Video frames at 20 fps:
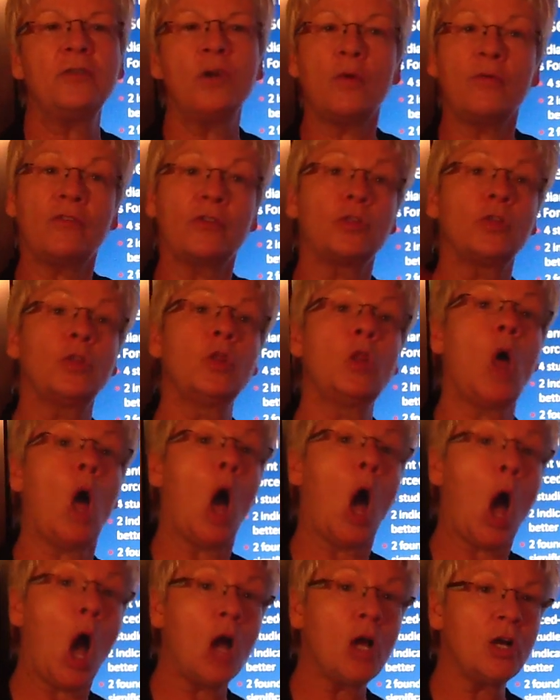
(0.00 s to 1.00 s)
over
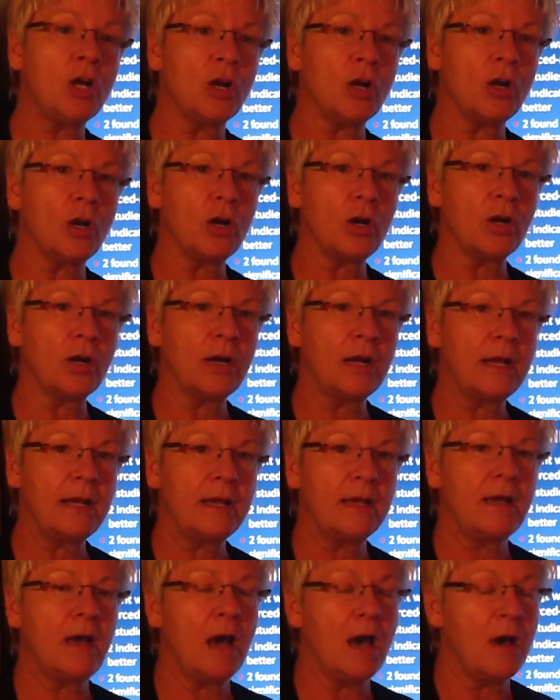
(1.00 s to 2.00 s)
longer
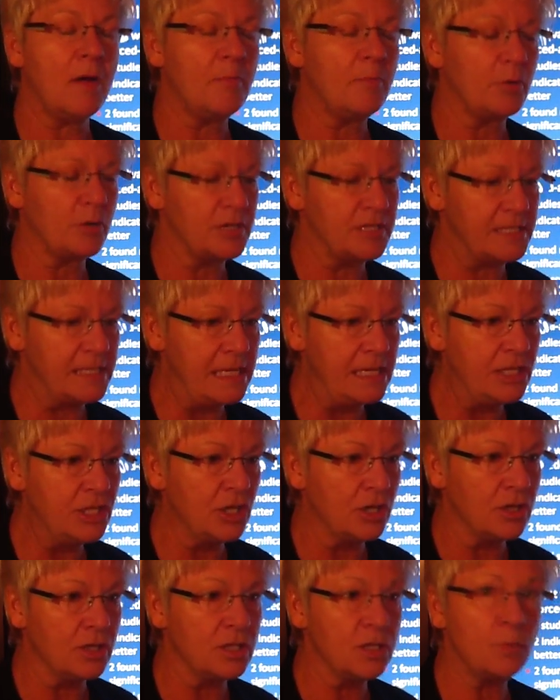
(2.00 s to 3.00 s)

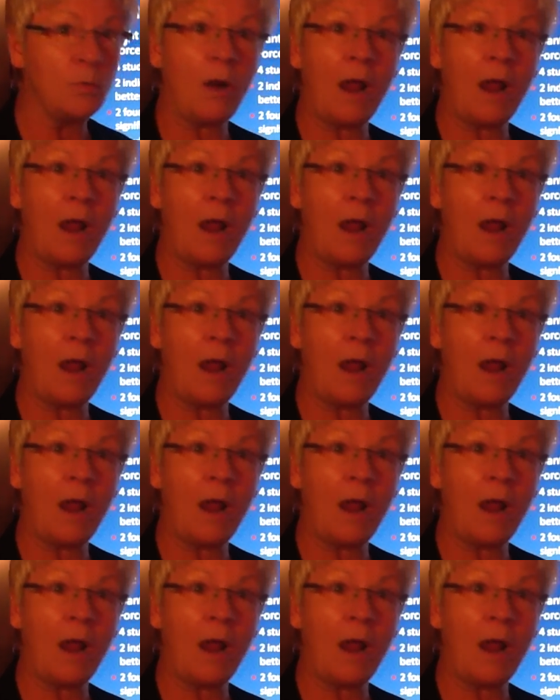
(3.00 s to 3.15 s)
procedures were